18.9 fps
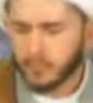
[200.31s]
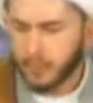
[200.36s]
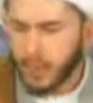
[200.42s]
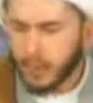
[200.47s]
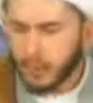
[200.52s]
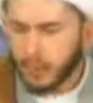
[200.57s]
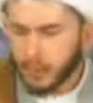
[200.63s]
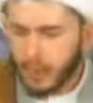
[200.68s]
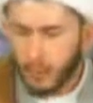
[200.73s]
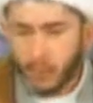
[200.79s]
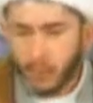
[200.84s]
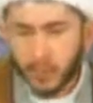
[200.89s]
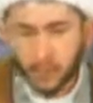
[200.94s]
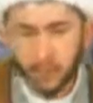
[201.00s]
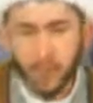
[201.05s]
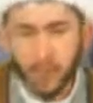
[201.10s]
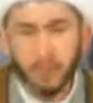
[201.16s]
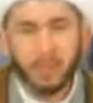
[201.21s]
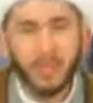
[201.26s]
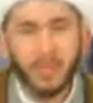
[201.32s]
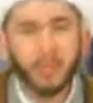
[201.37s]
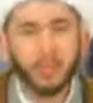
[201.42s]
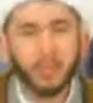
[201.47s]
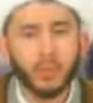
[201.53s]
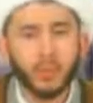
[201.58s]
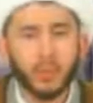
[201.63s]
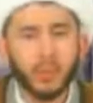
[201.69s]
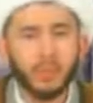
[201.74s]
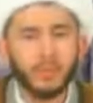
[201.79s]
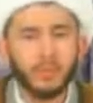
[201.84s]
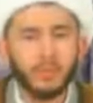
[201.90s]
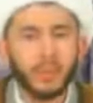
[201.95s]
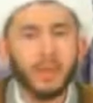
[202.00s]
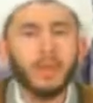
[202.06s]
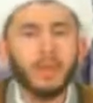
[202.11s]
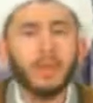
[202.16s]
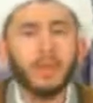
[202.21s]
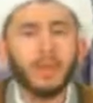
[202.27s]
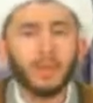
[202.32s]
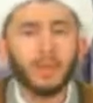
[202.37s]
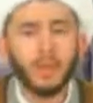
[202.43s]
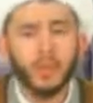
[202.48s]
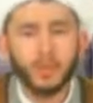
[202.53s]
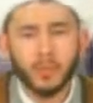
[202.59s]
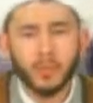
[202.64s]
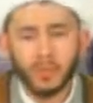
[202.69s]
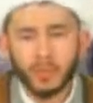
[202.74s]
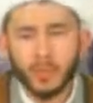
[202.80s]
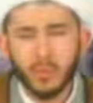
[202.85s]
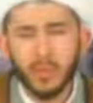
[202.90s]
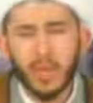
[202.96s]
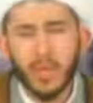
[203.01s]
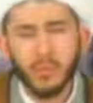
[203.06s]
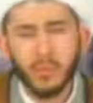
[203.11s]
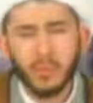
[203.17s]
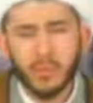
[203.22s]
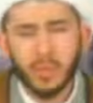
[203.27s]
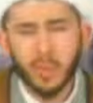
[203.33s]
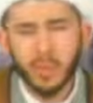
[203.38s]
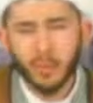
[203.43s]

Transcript: there was no mashwara, there was no counseling,